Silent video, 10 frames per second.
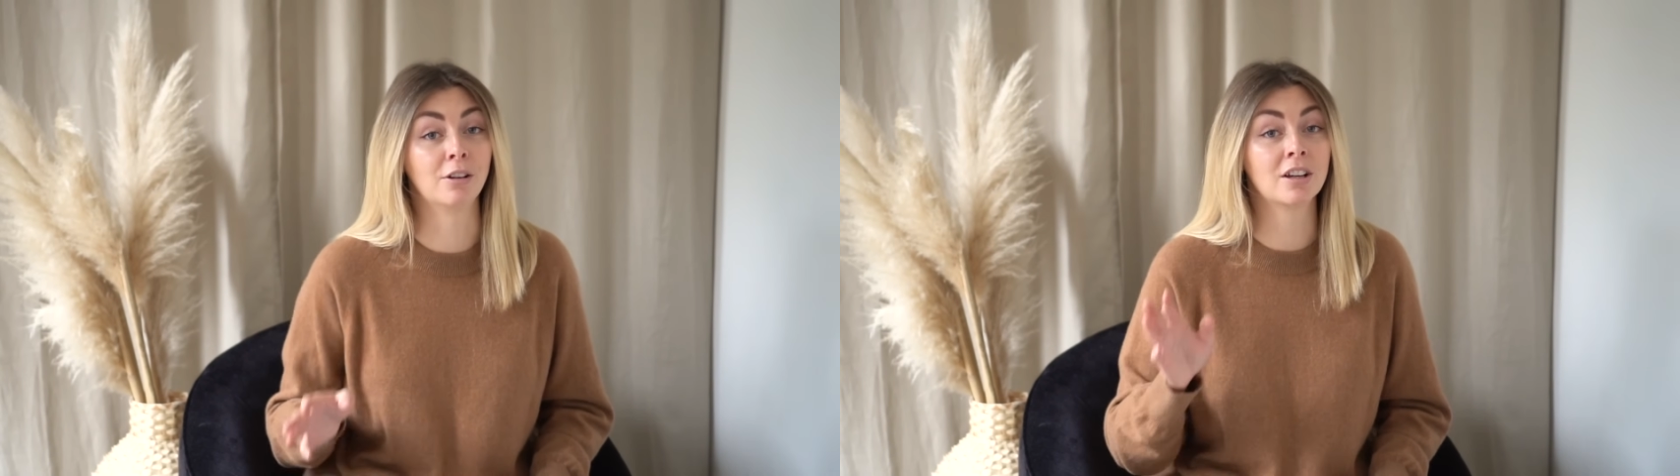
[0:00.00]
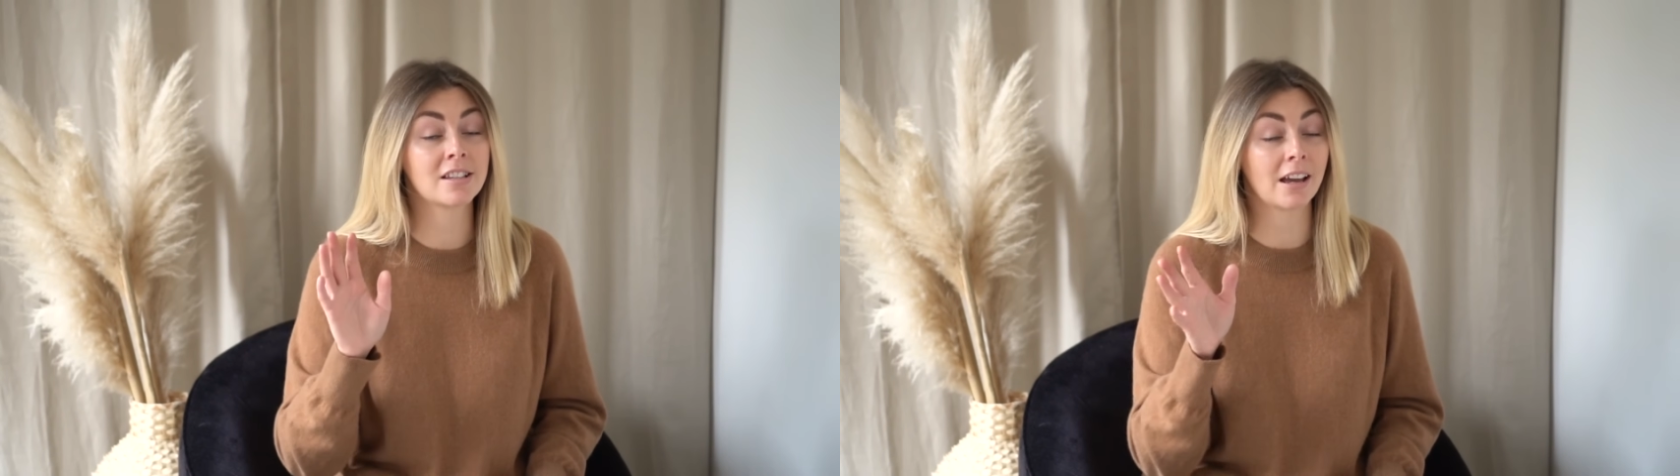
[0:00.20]

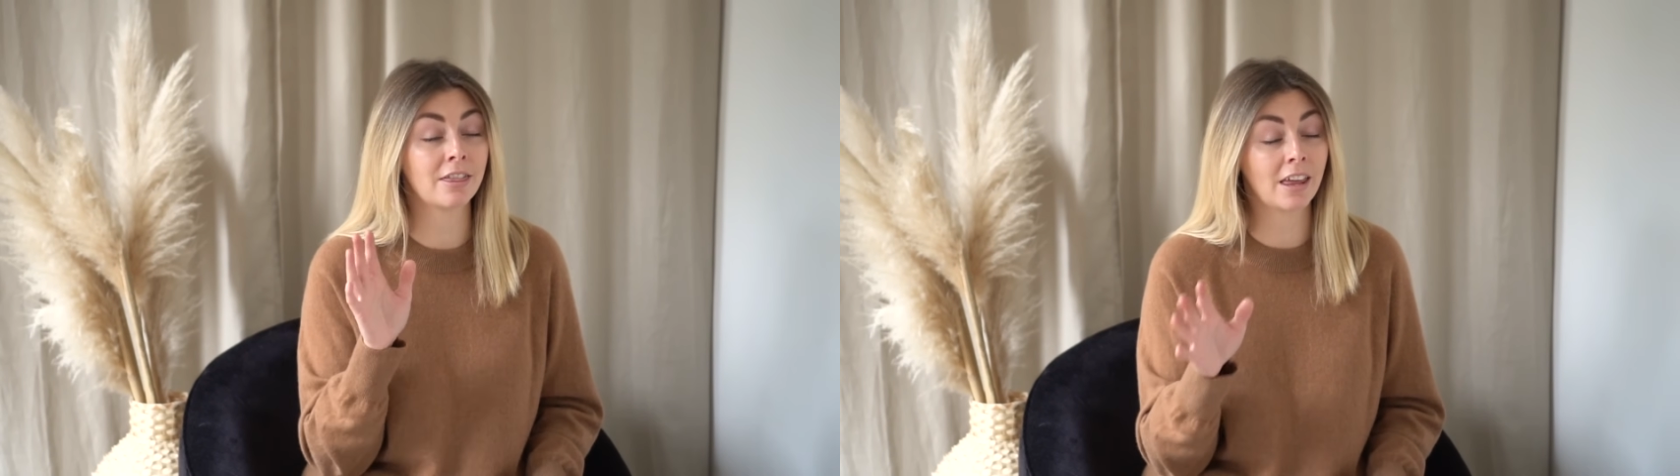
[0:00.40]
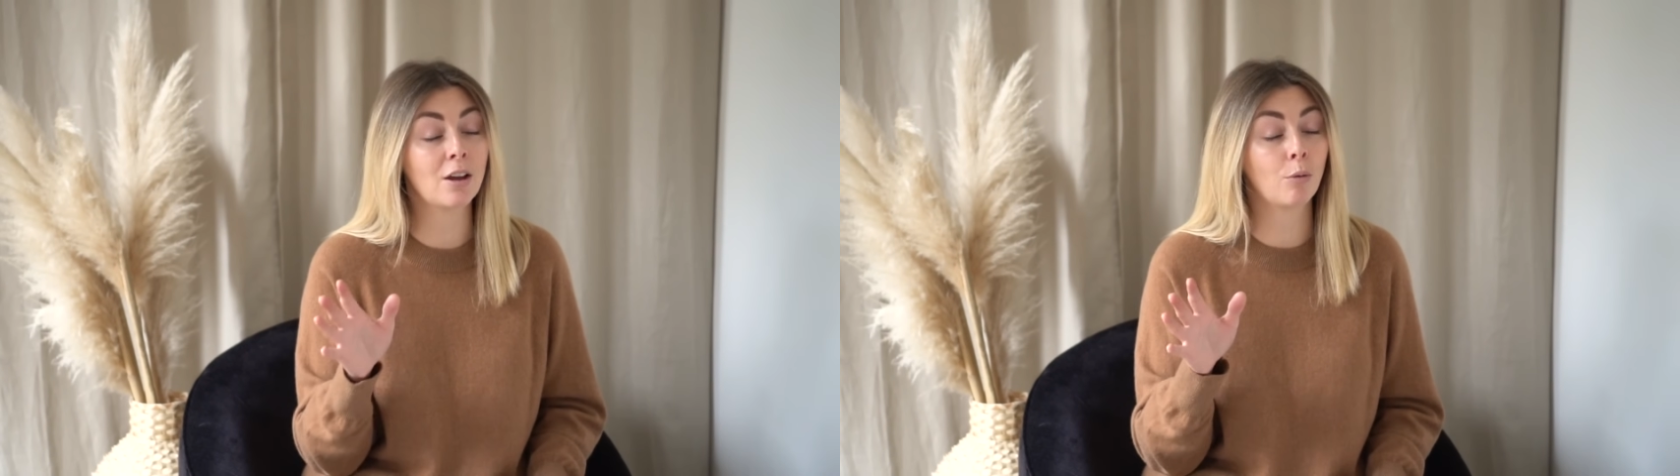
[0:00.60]
because I
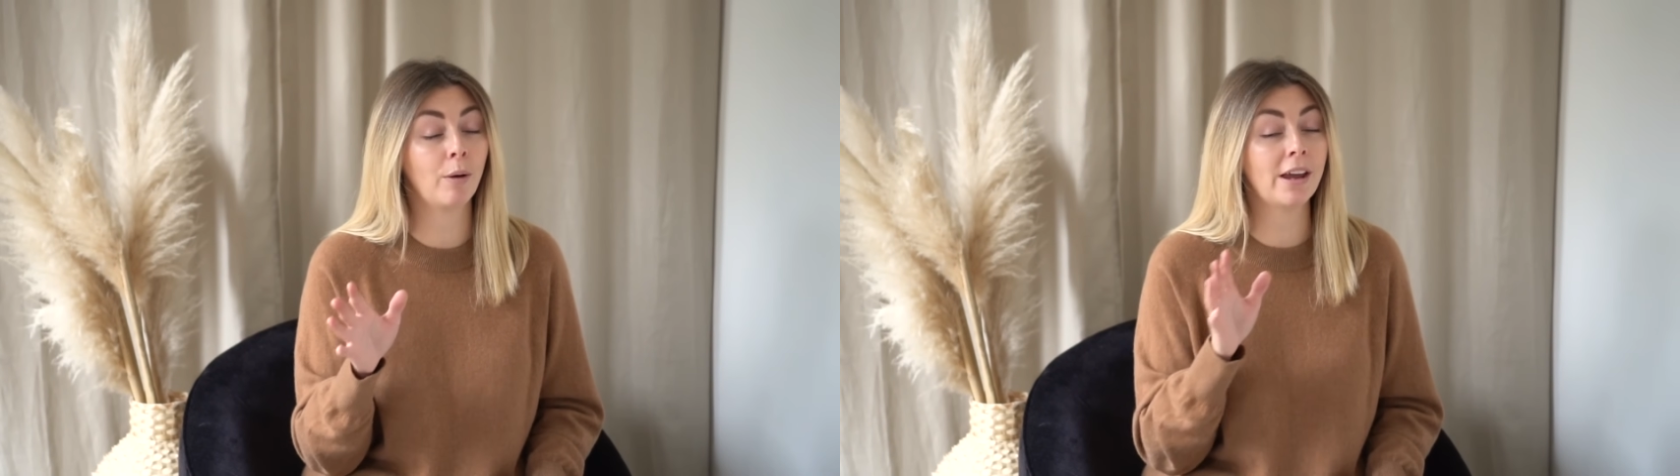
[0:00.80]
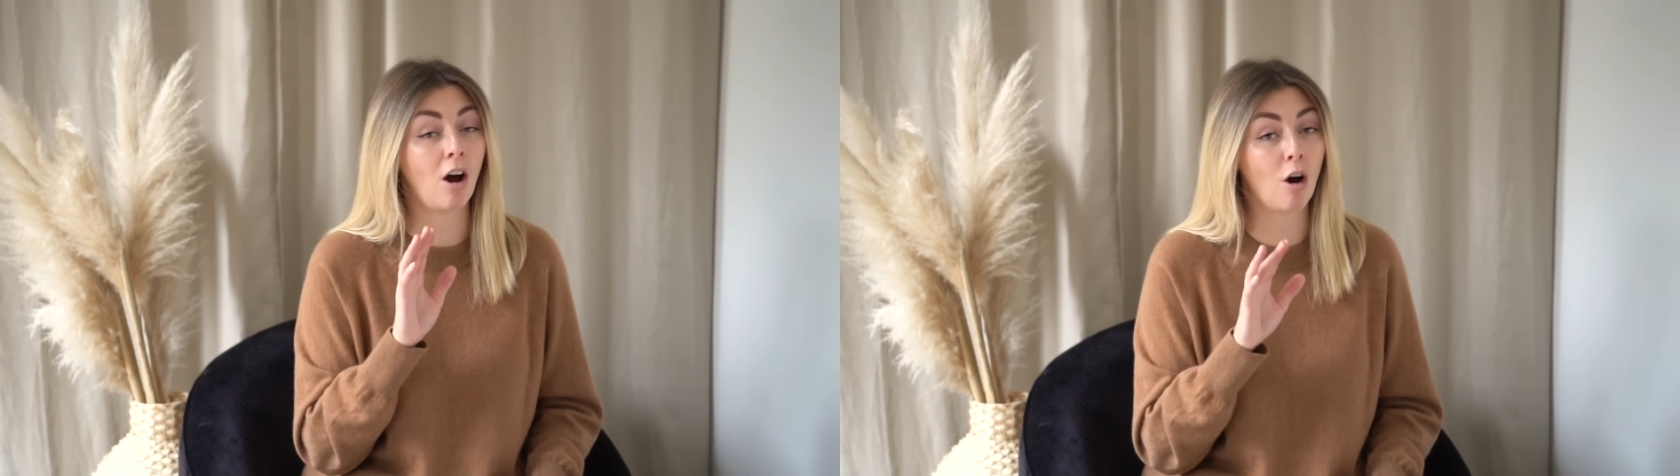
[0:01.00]
think
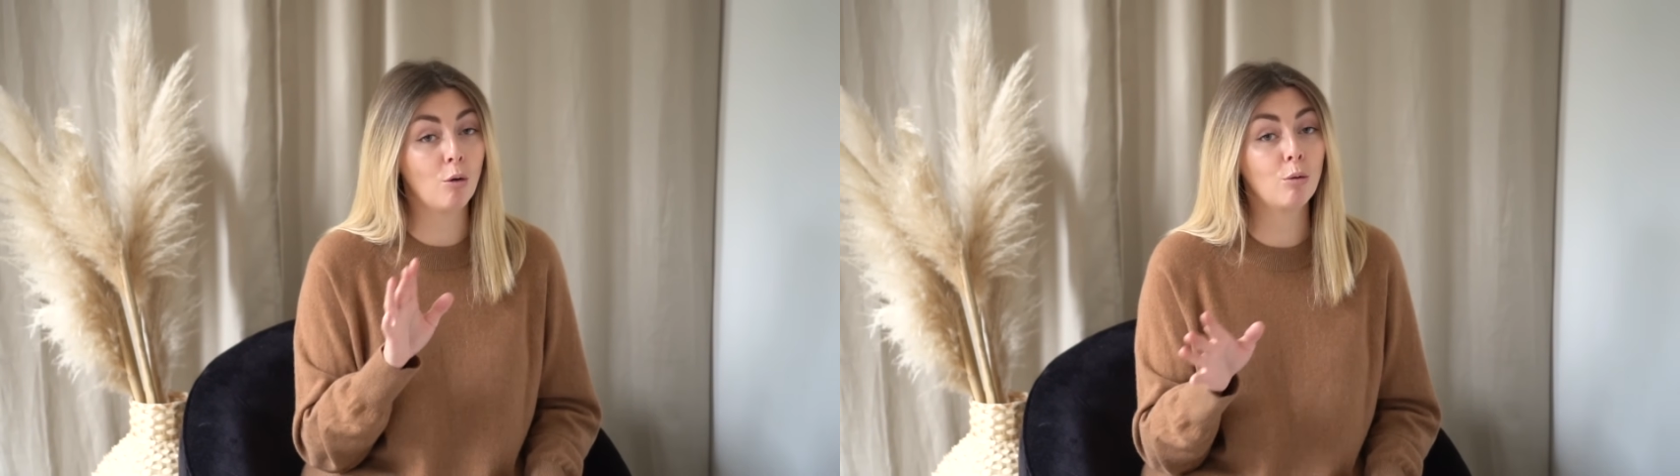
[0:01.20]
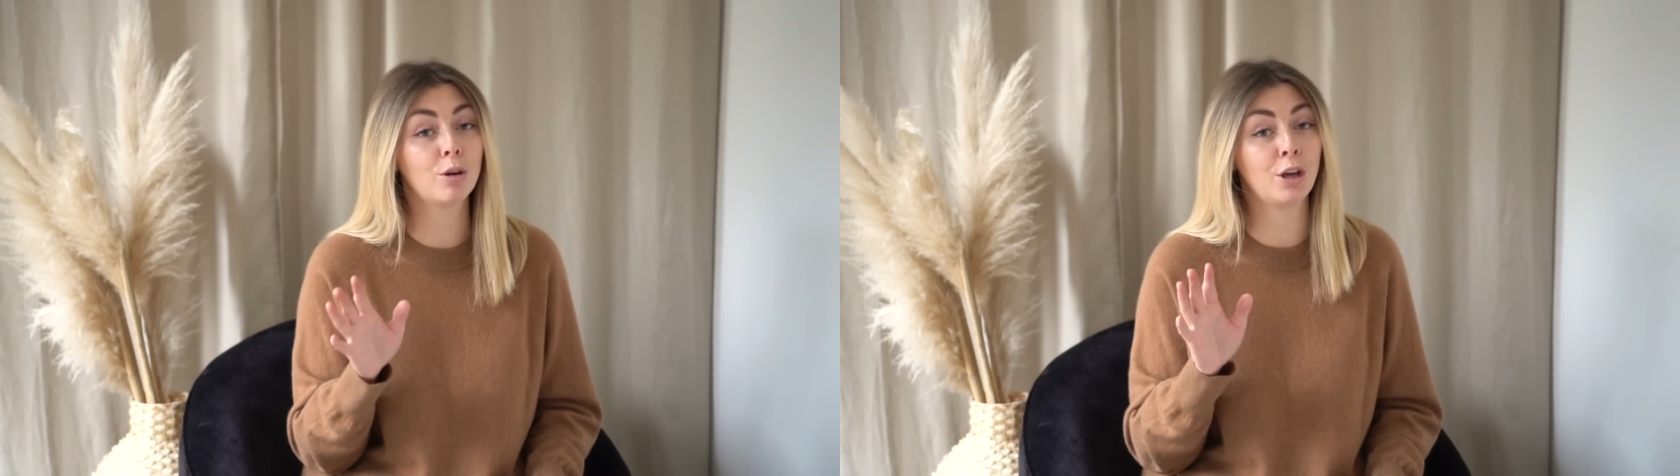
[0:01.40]
we are all